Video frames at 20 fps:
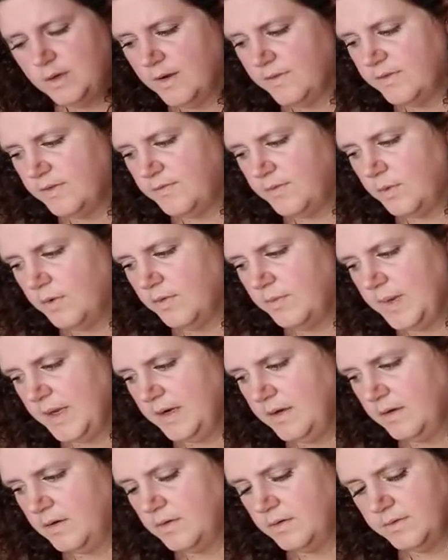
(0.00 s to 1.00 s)
you have the Four of
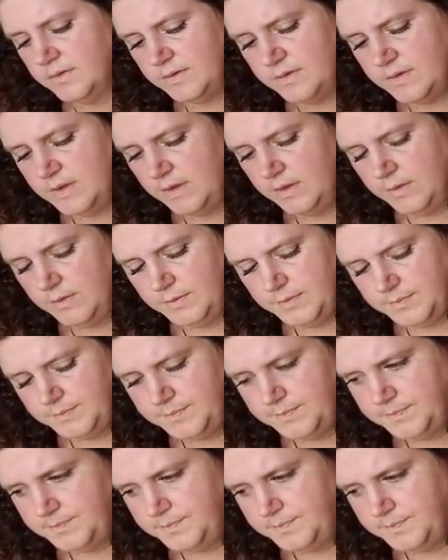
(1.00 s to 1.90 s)
Pentacles too.